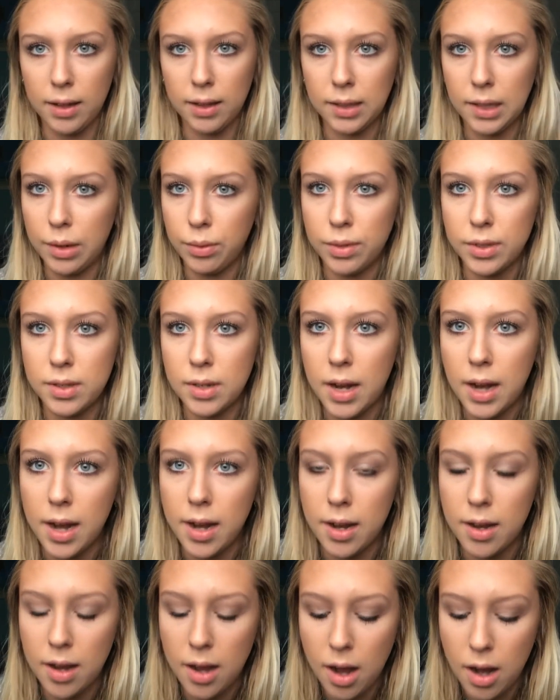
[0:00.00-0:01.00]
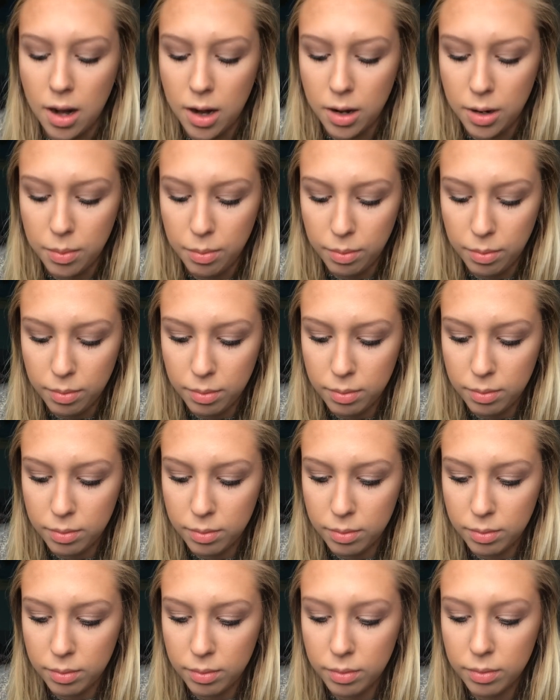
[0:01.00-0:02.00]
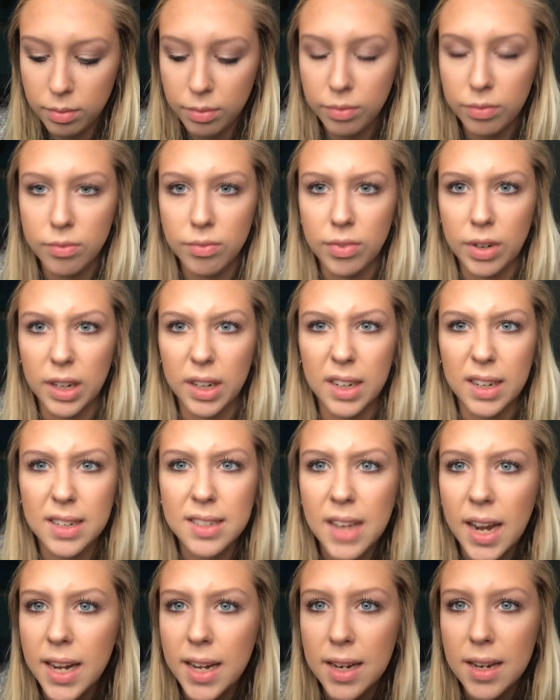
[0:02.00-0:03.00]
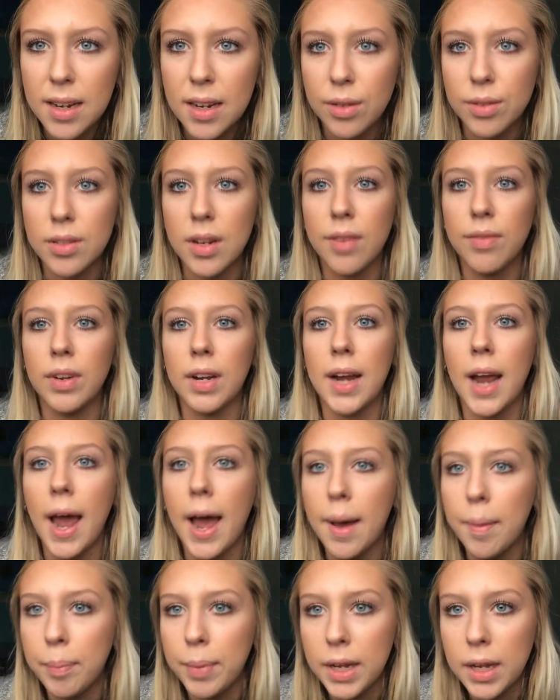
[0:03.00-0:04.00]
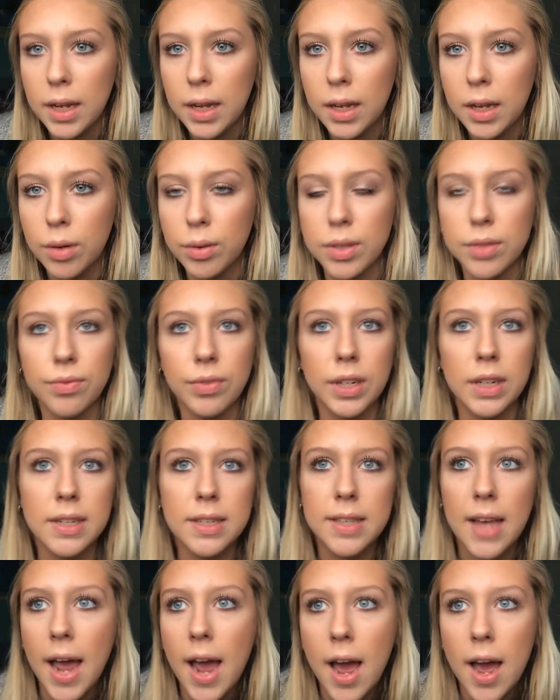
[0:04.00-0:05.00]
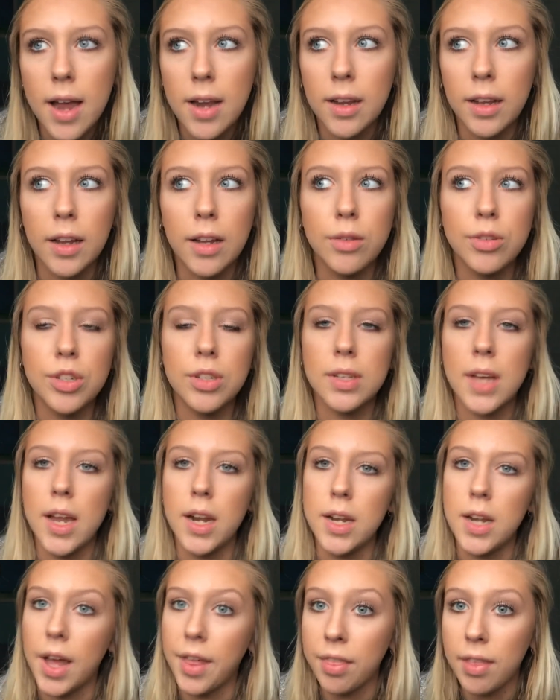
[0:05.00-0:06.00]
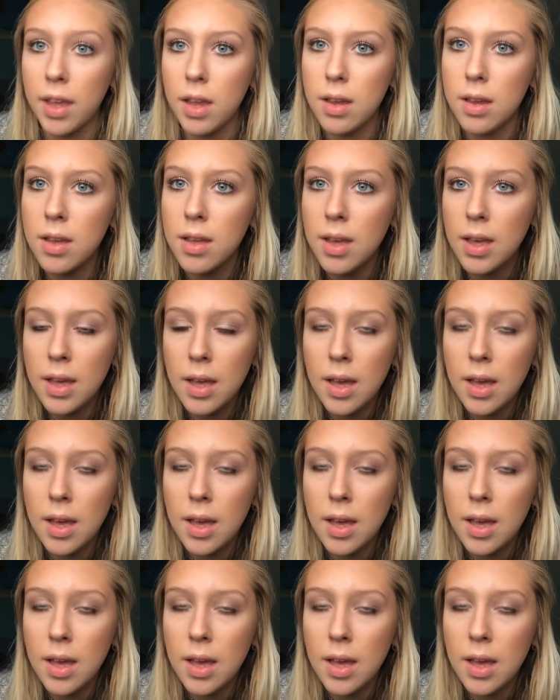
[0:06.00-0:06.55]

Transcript: Like, I was not very excited, I was not very happy, I wasn't very sad, I was just kind of nothing.